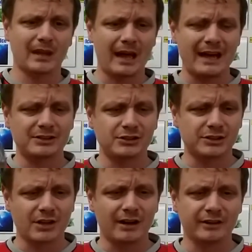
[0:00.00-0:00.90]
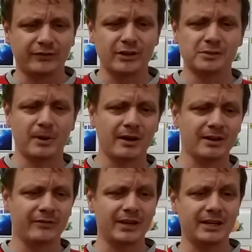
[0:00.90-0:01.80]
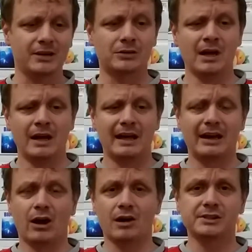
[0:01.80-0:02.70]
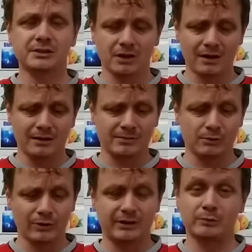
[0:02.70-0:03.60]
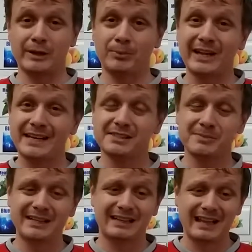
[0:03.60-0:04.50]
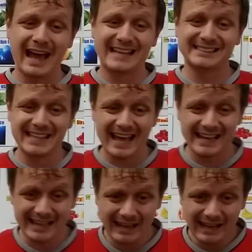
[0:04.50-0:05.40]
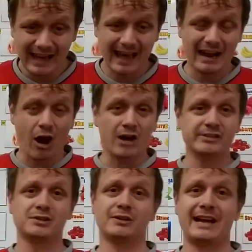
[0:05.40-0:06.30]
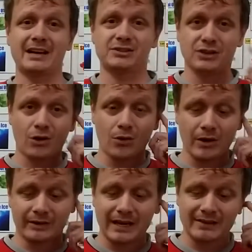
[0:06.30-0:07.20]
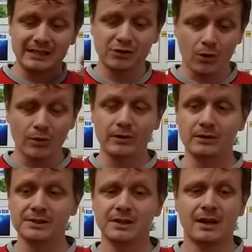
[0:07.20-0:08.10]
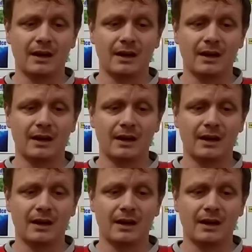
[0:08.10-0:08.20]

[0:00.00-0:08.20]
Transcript: As you saw in the first part of the video, it also comes with the replacement glass tank and also an extra coil. Now these coils,